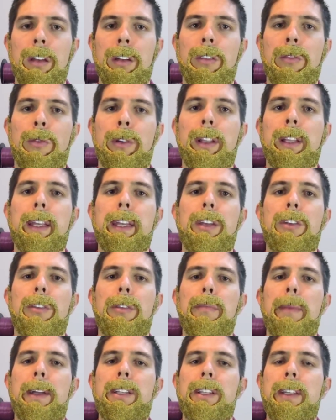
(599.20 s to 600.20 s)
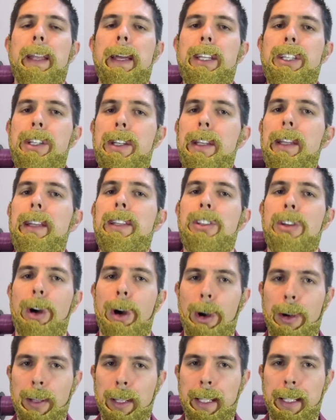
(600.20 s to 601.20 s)
Really, your imagination is your
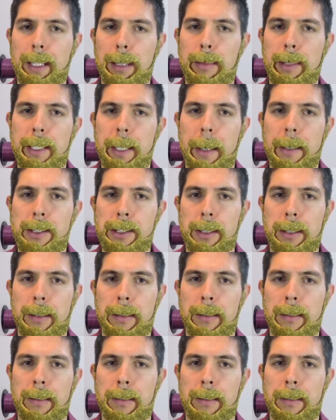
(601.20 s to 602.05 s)
only limitation.